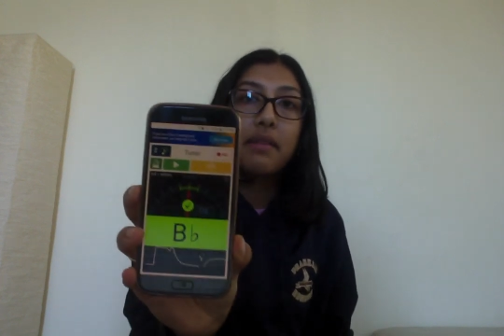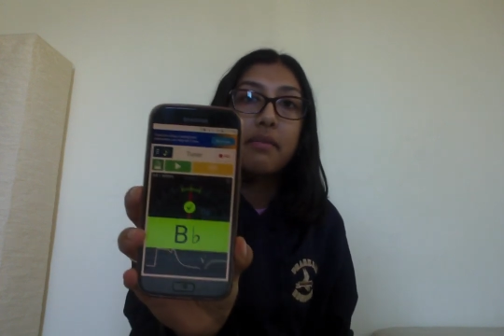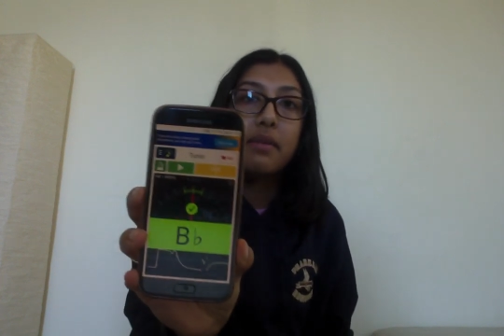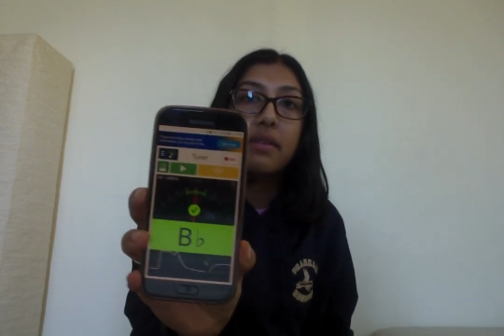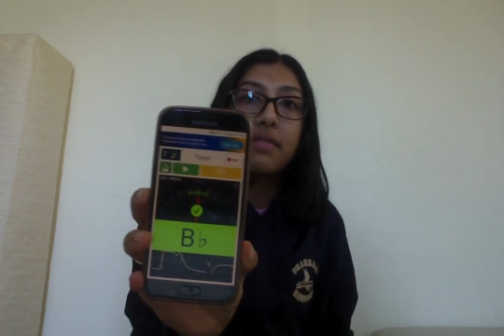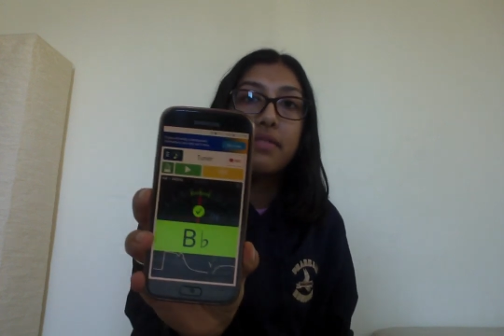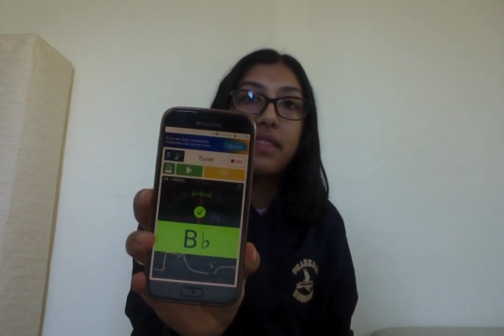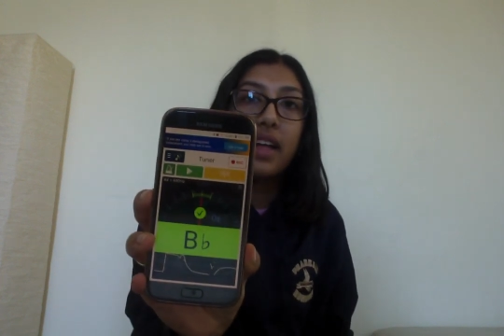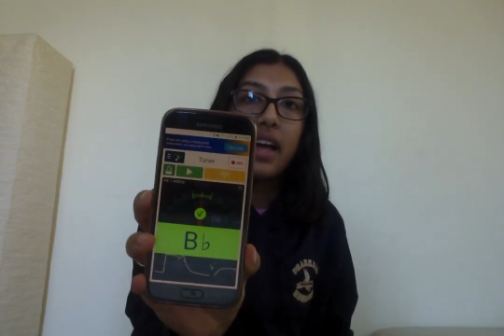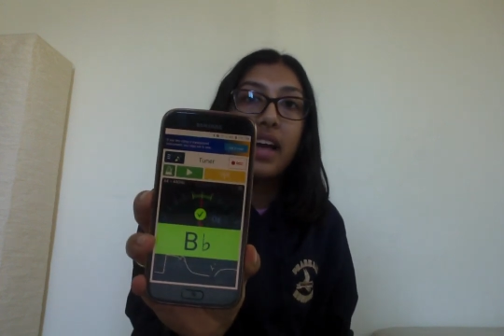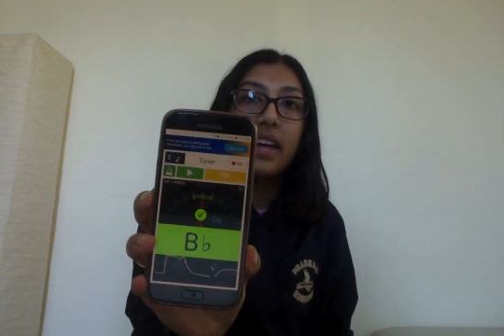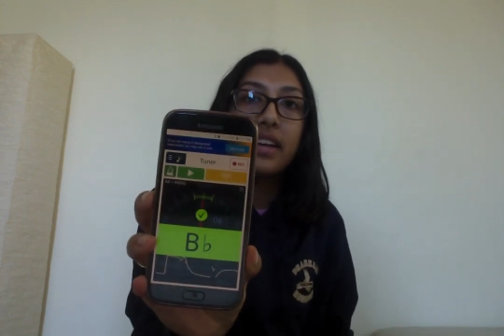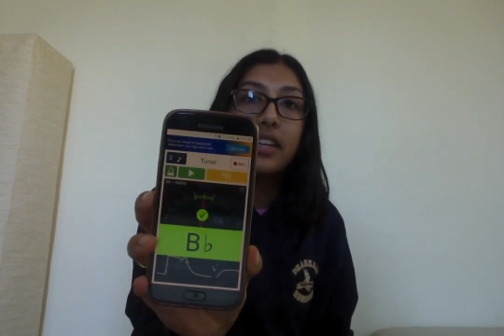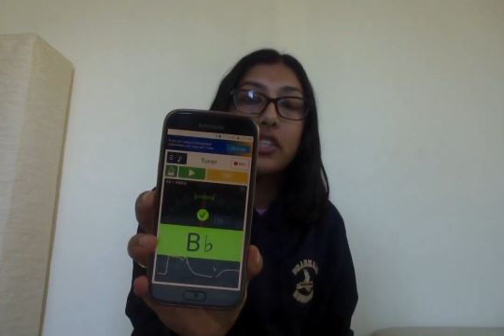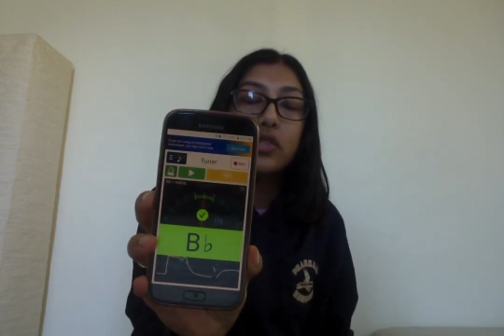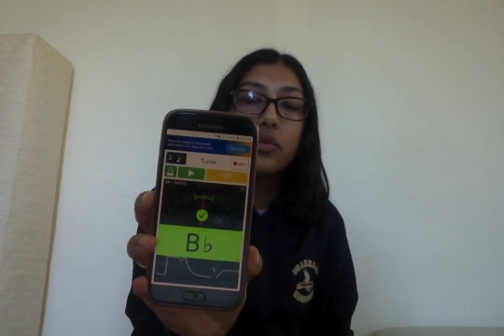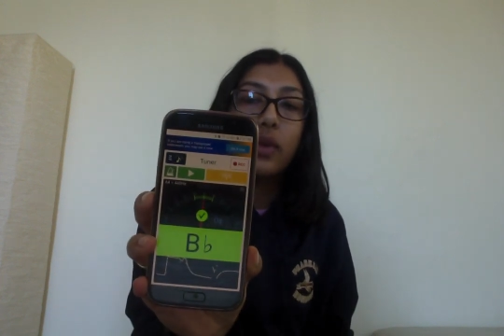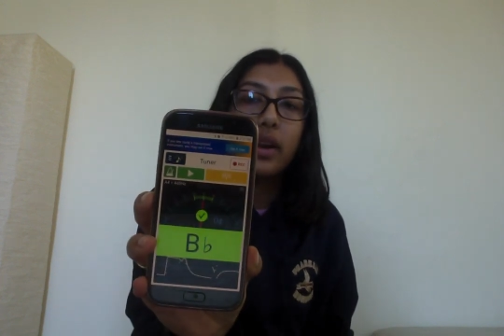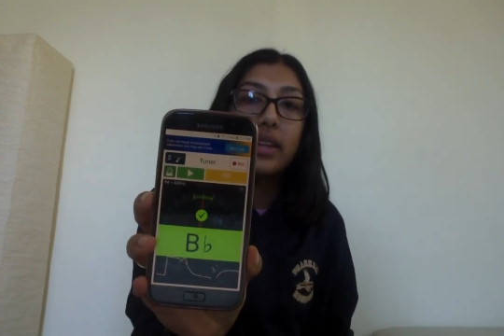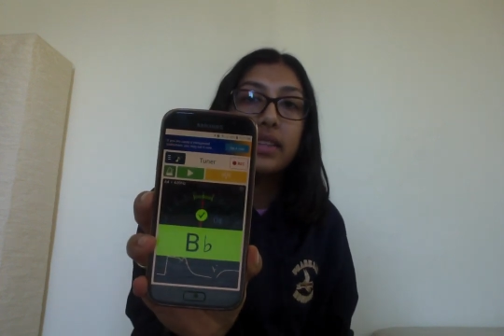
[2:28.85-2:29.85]
B flat and
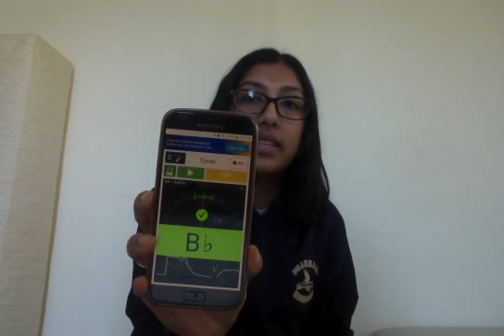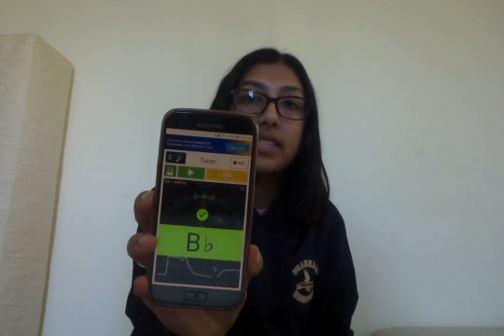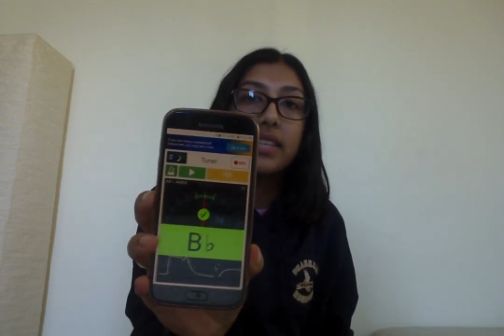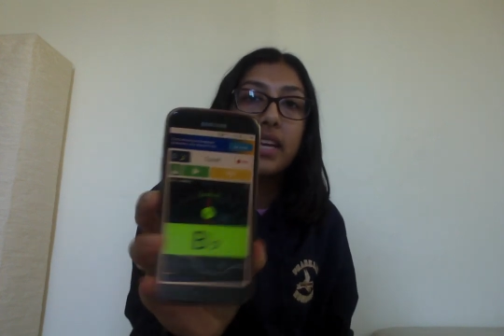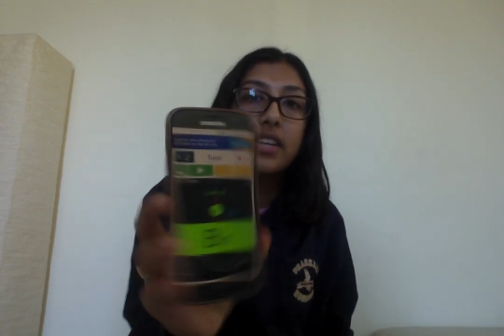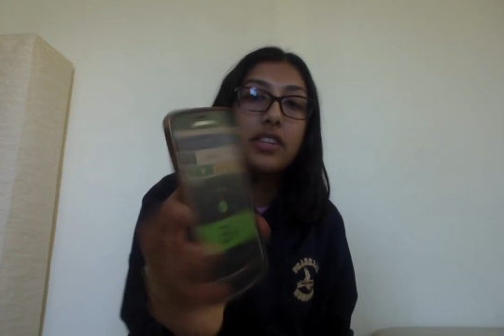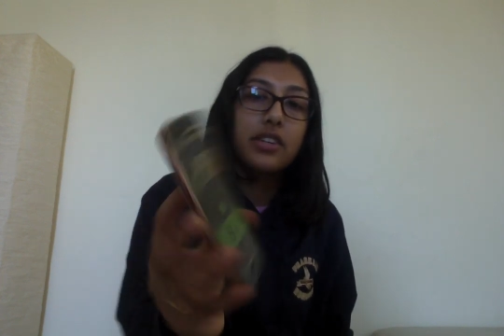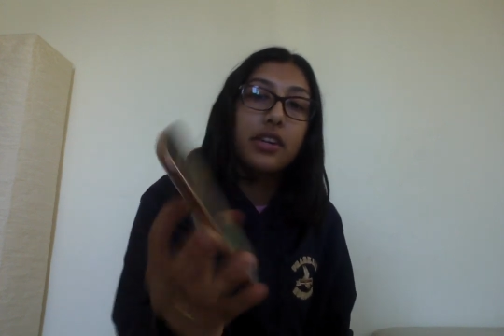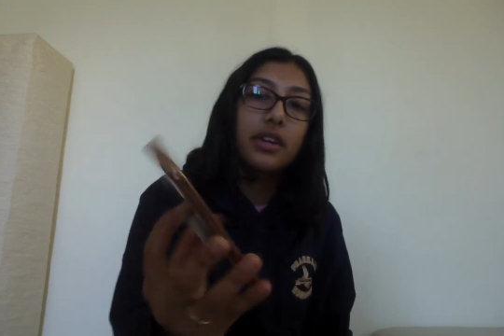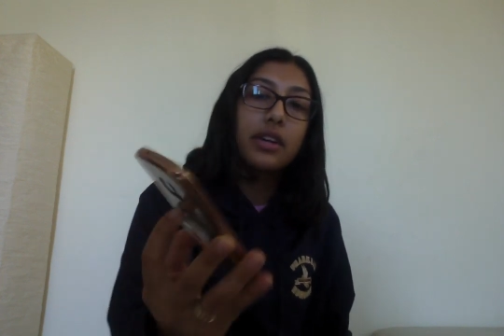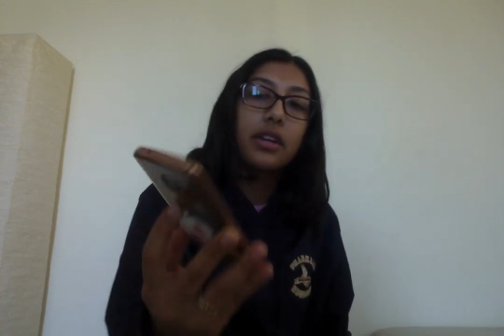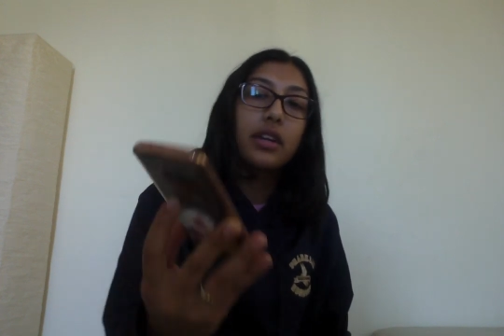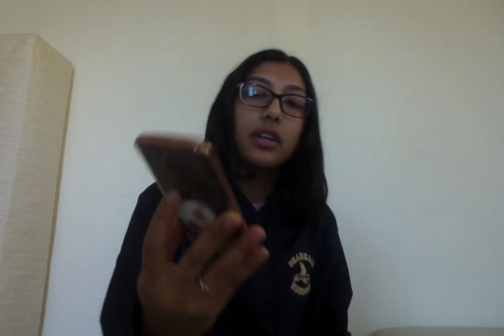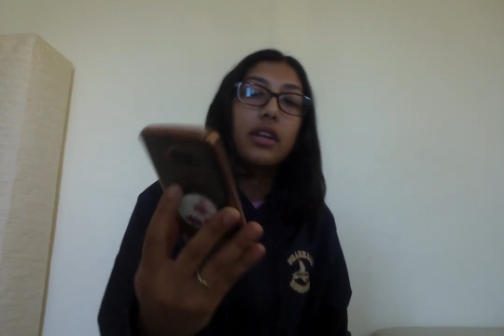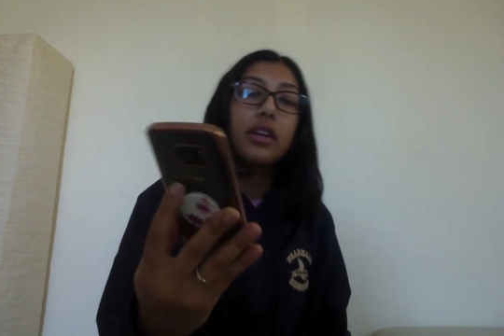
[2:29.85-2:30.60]
it's right in the center.